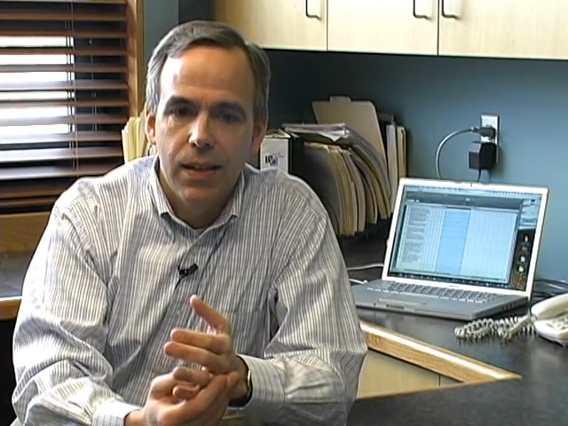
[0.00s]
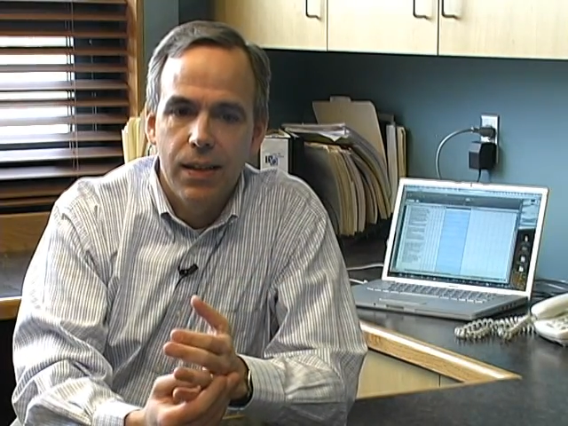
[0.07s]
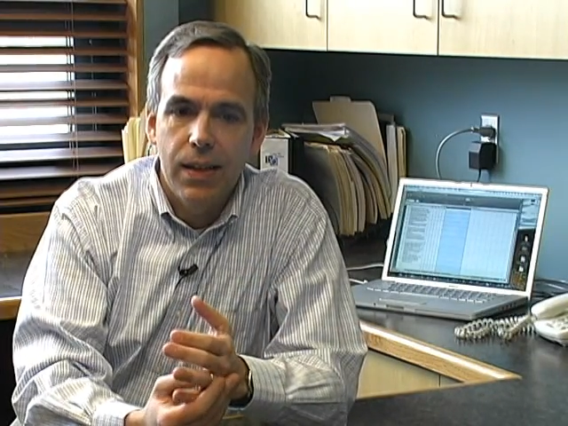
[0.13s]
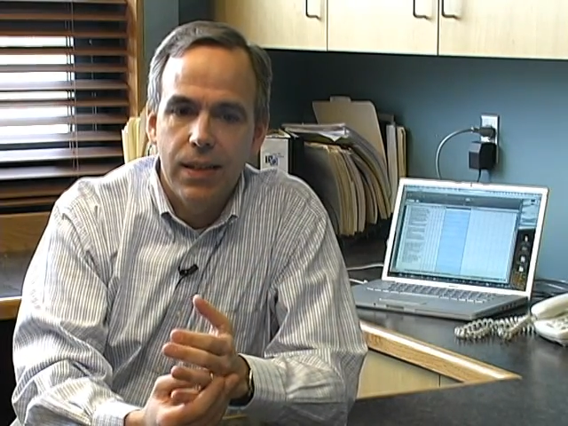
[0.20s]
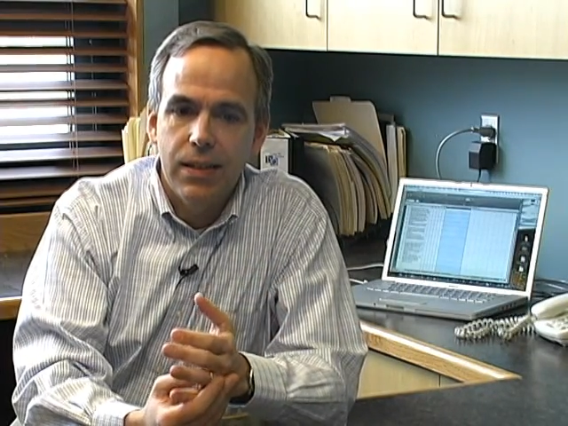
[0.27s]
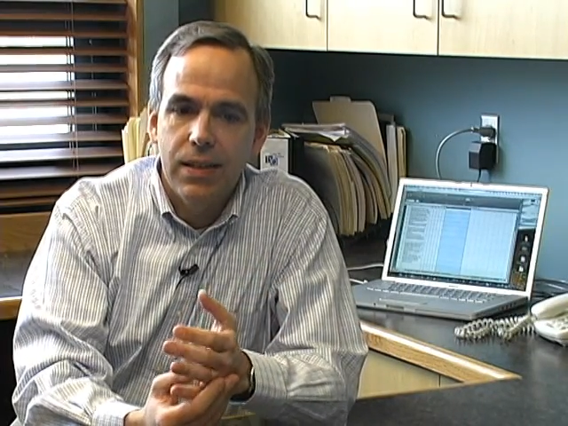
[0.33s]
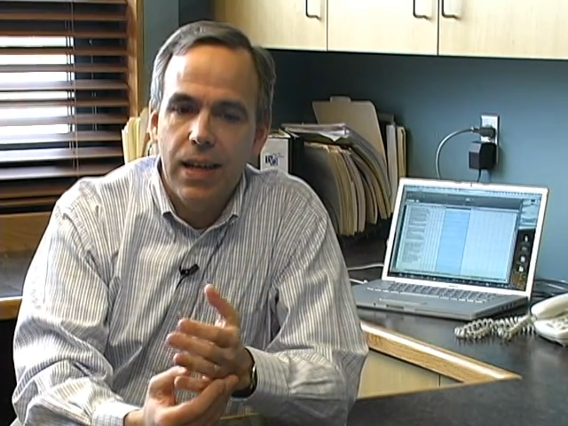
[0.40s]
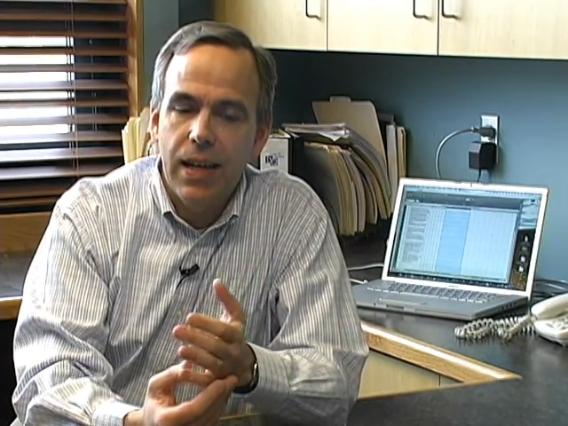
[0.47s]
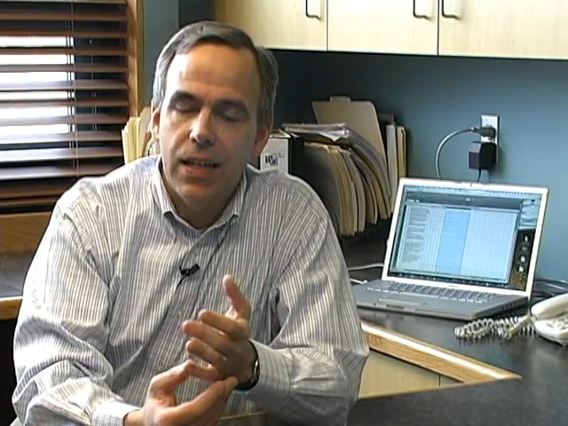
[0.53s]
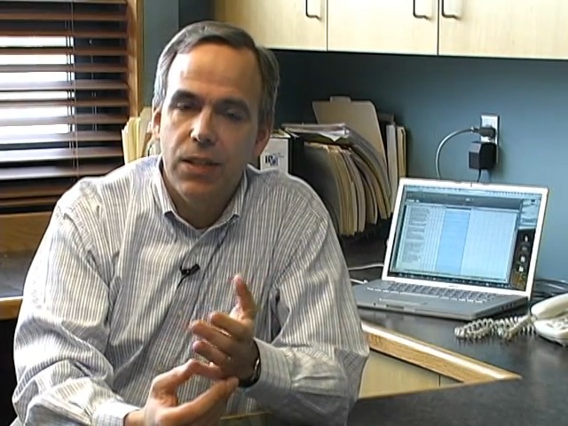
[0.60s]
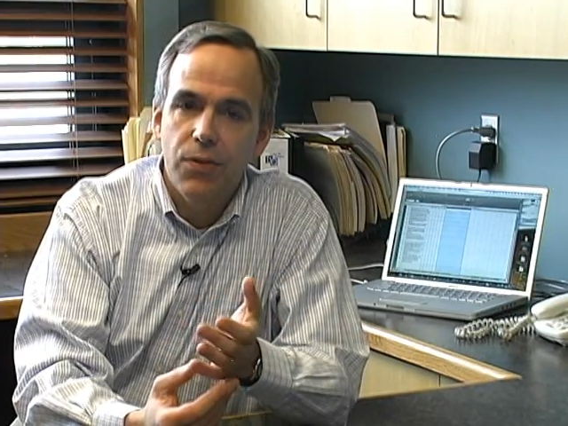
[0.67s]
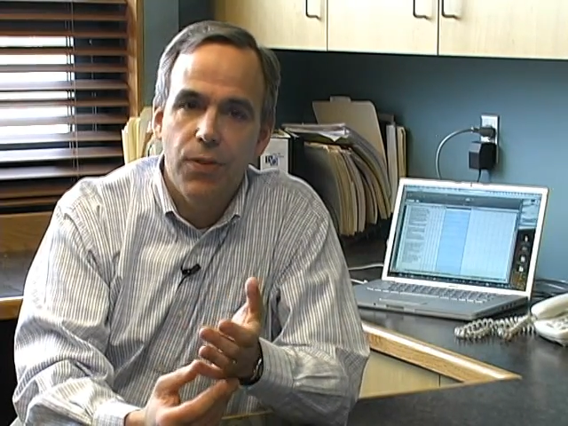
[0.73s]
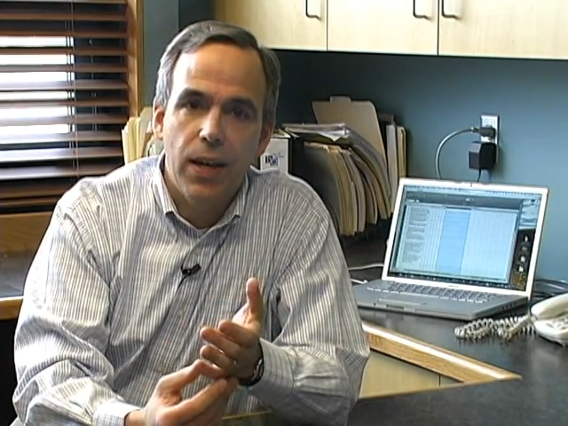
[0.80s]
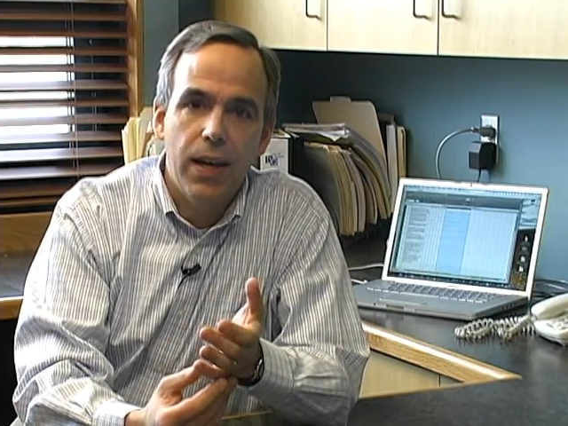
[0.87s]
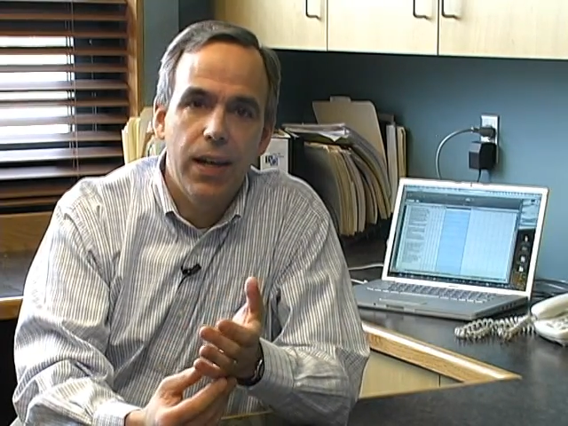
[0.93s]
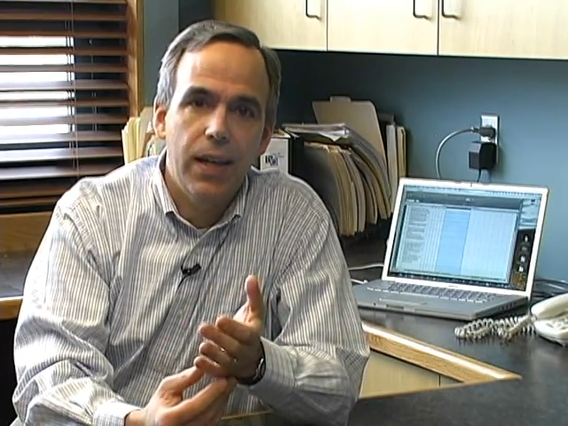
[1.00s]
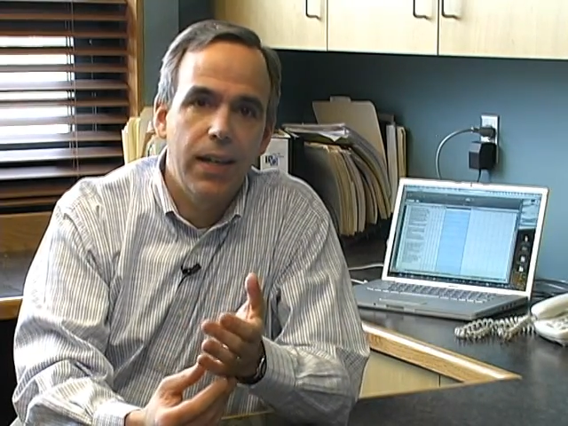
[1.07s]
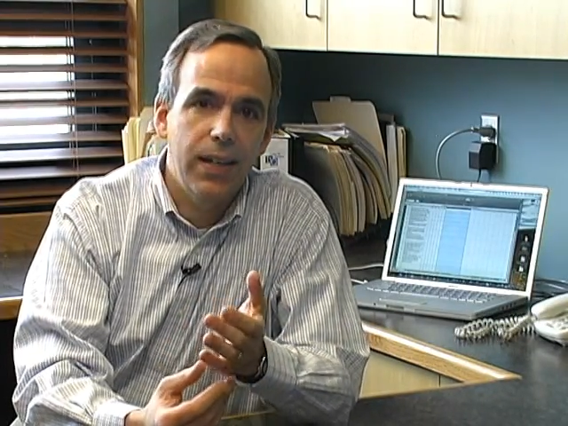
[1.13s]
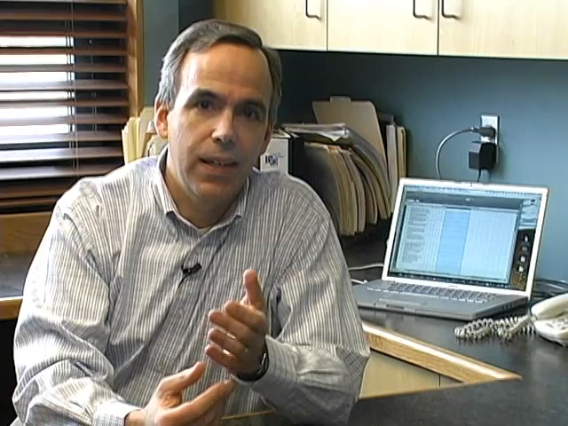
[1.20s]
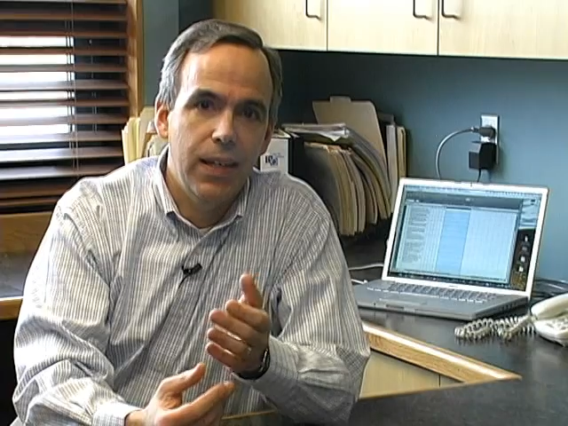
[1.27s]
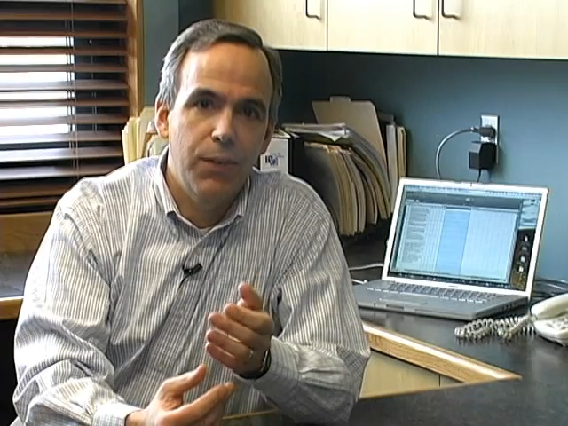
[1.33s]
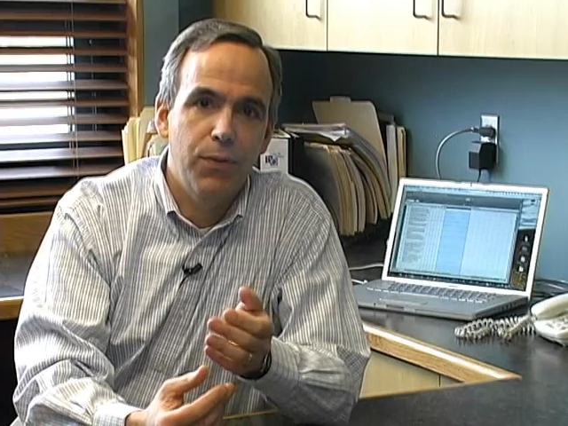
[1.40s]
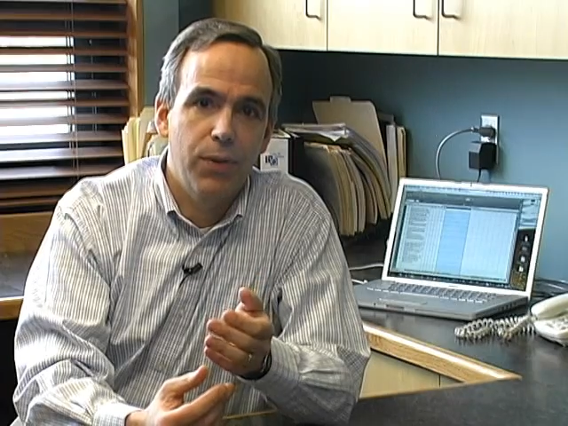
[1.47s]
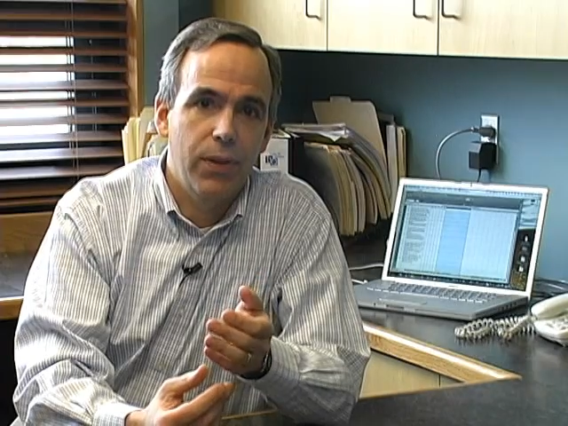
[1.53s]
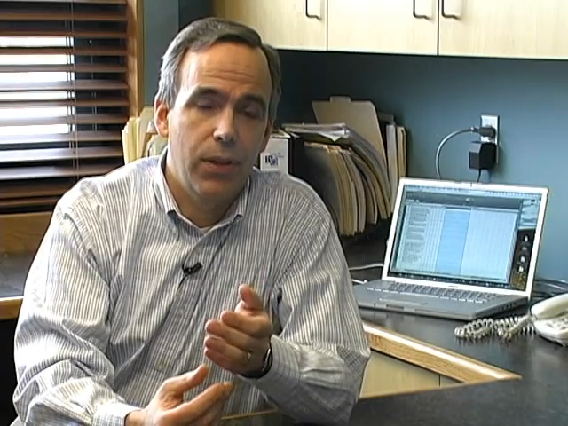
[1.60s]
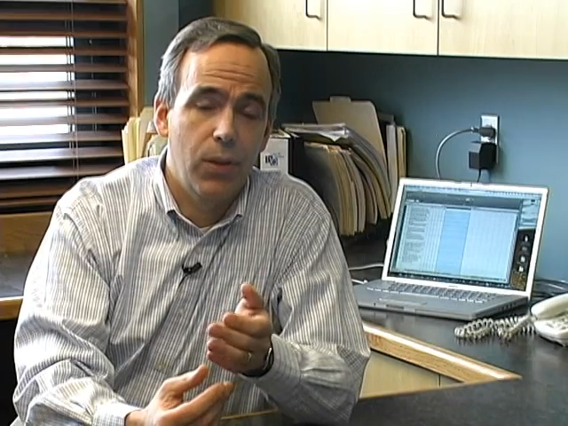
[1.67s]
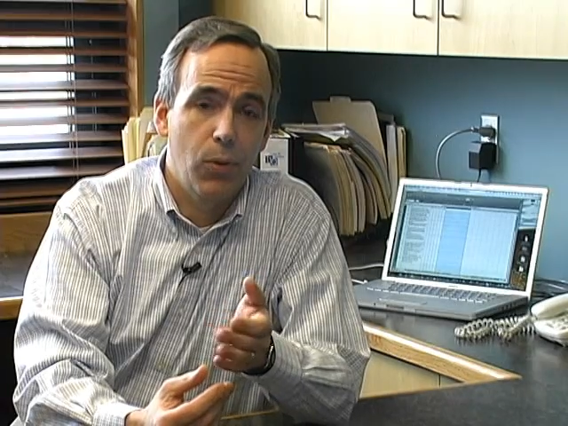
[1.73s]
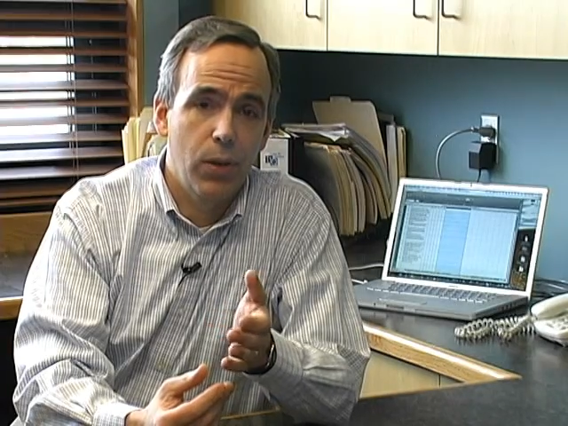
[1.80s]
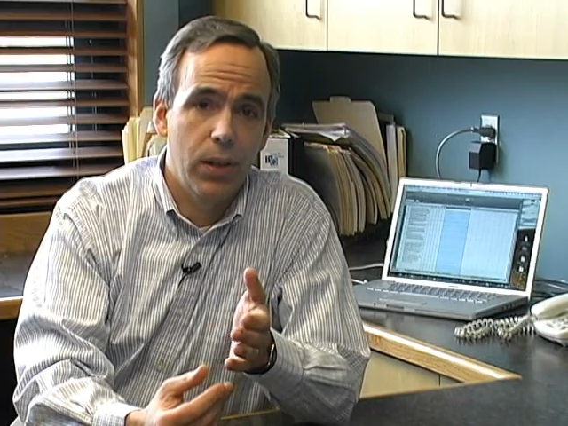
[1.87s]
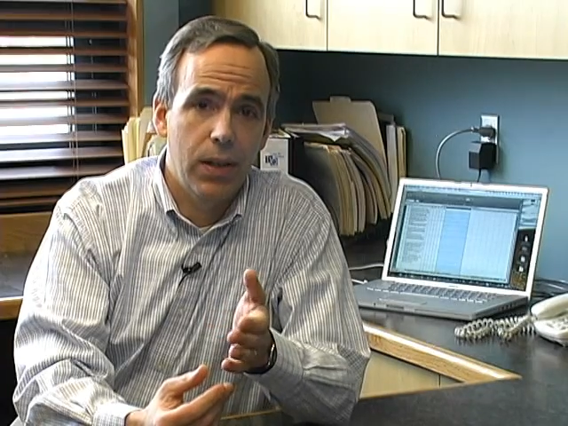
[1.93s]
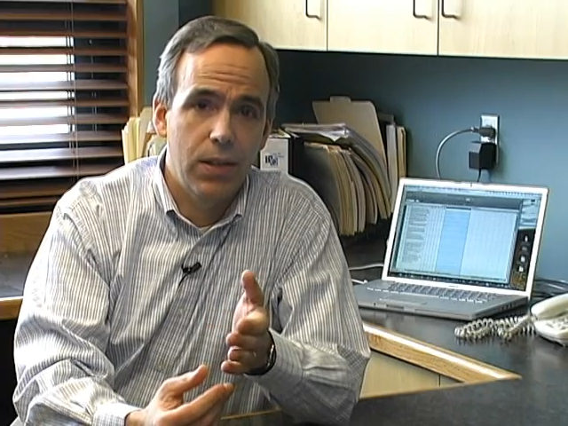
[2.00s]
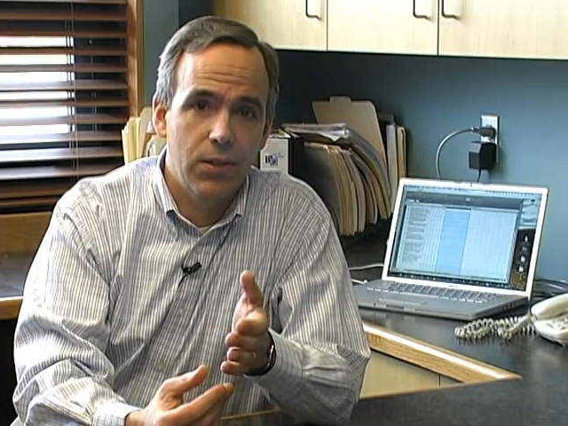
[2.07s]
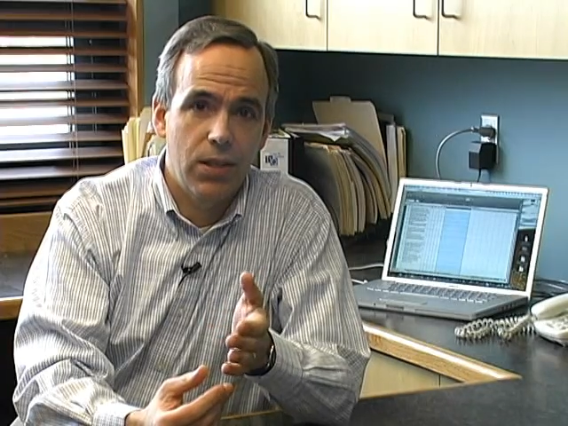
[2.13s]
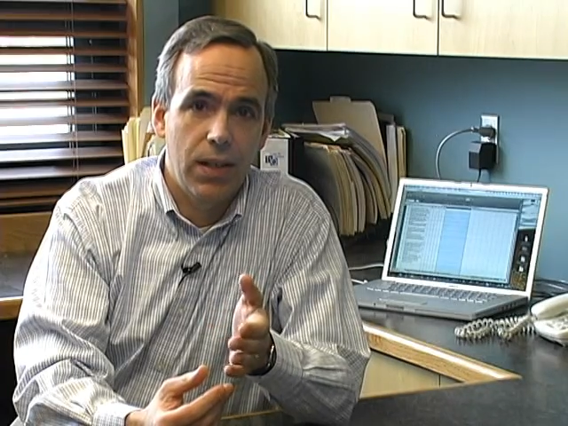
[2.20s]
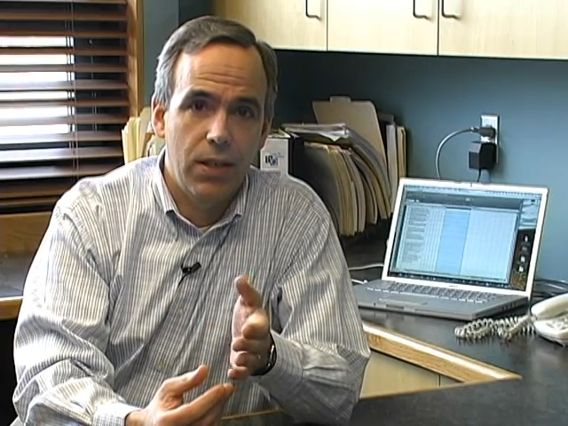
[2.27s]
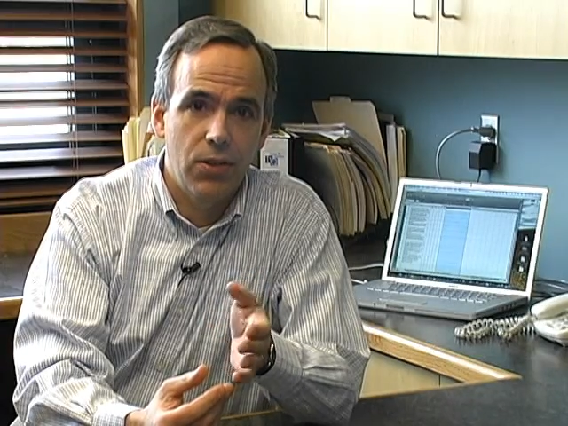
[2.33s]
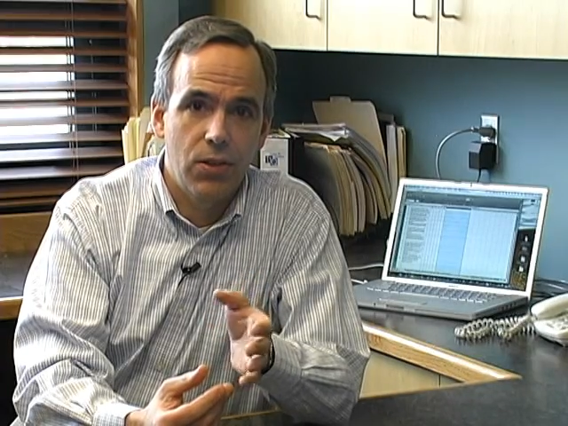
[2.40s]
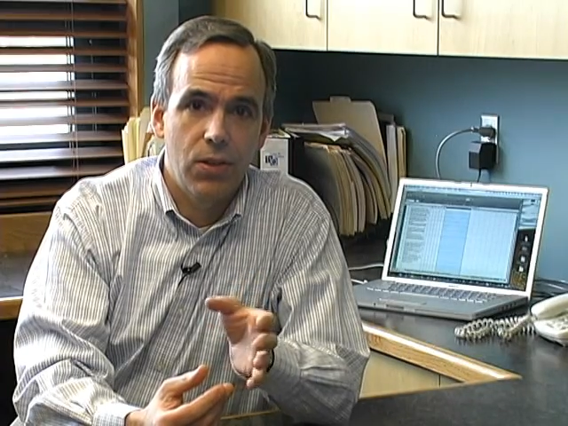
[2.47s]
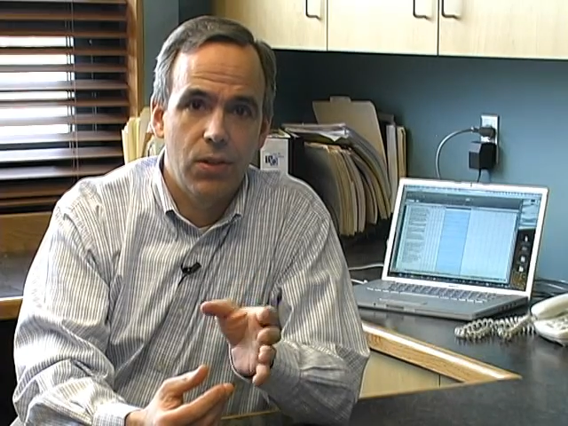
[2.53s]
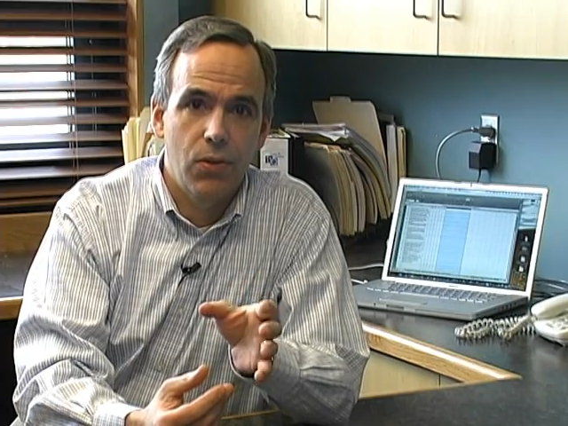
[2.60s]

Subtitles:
that satisfy a need for the organization